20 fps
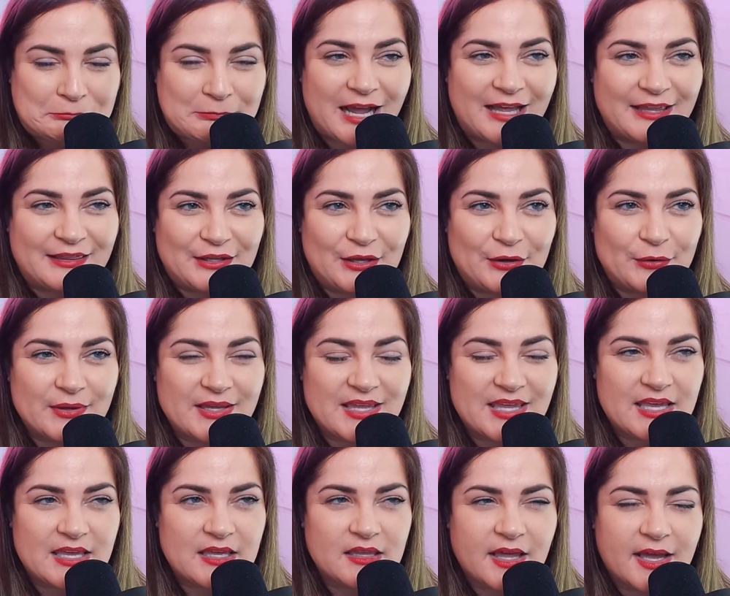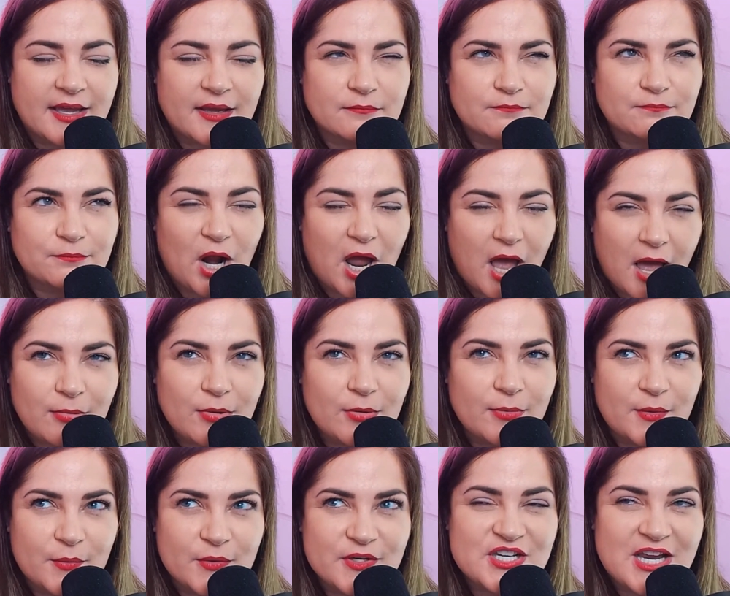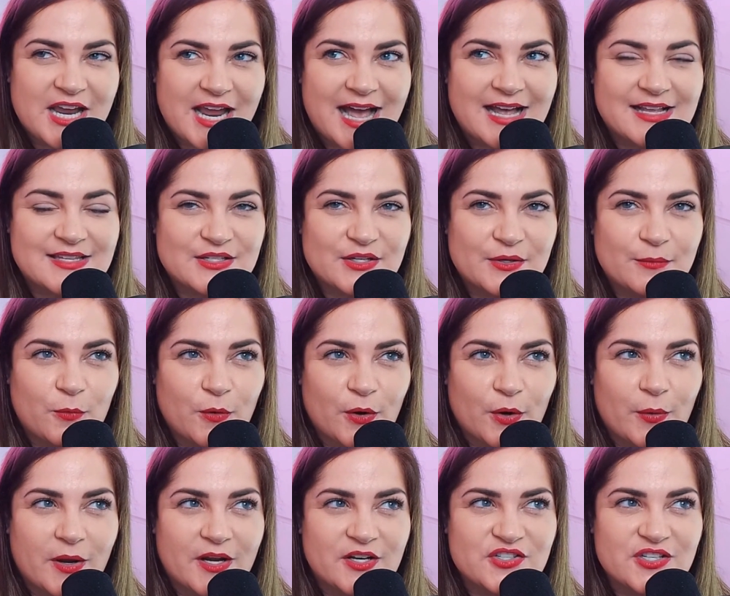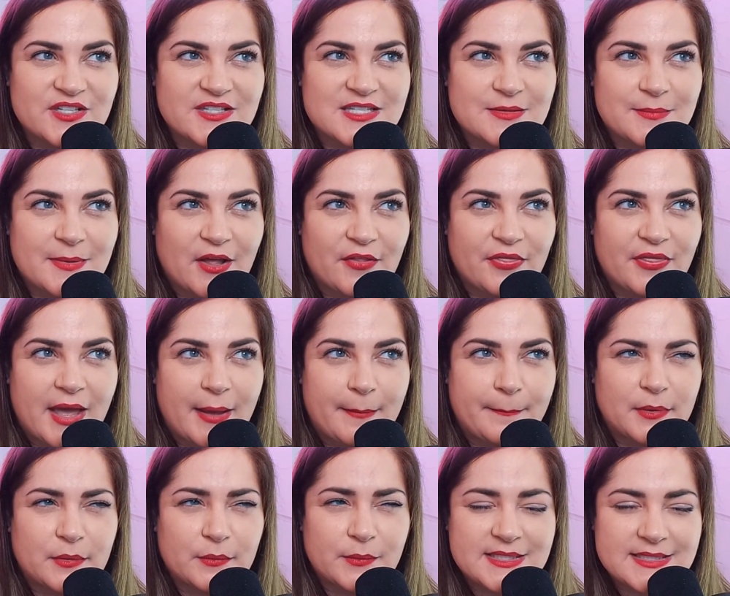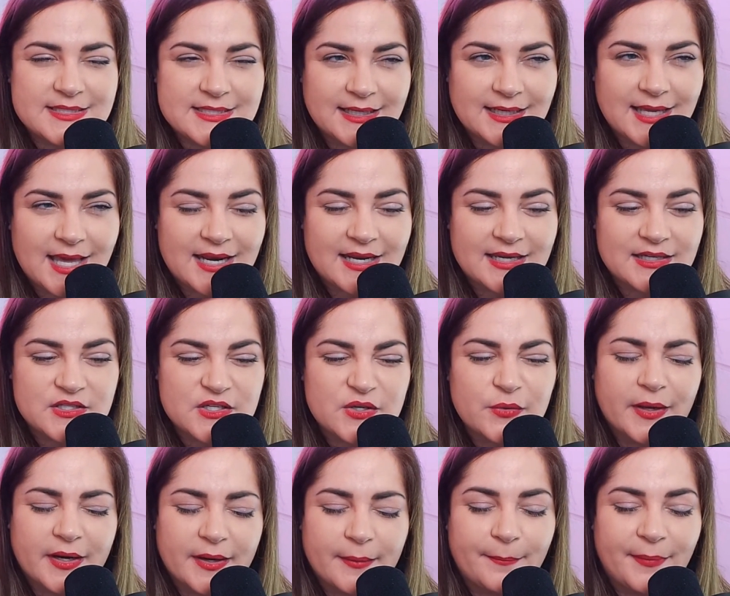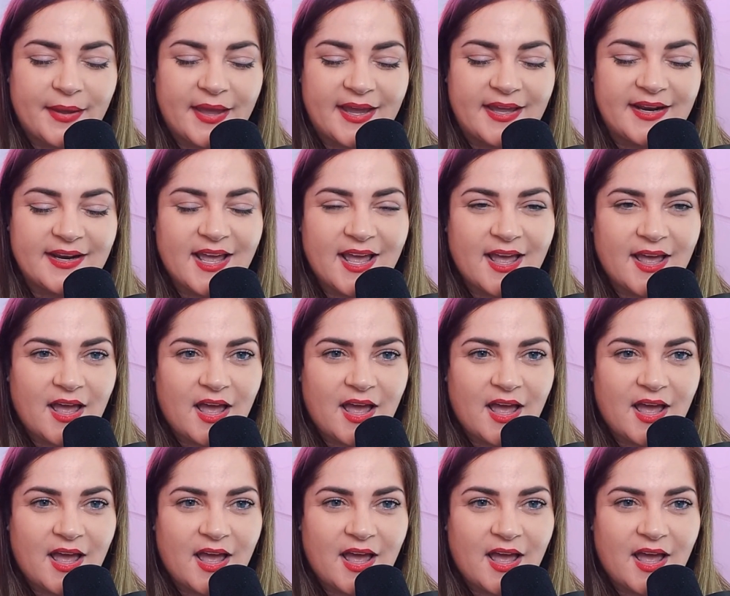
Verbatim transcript: I low key, like, probably wish I asked her more questions about that, but we did get into it a bit.